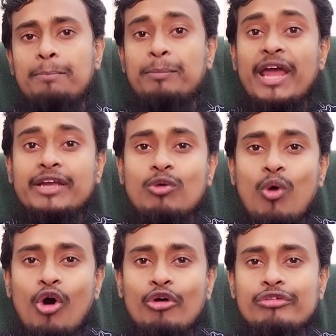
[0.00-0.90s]
playing
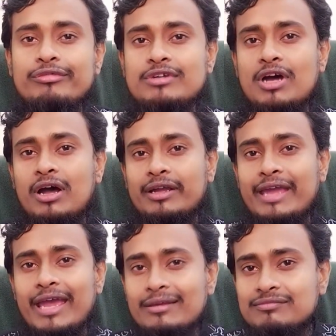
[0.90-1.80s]
board
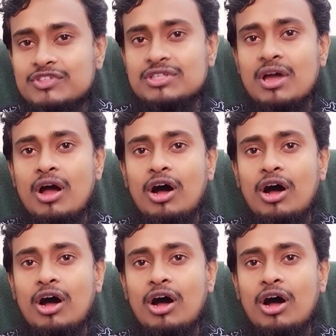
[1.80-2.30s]
games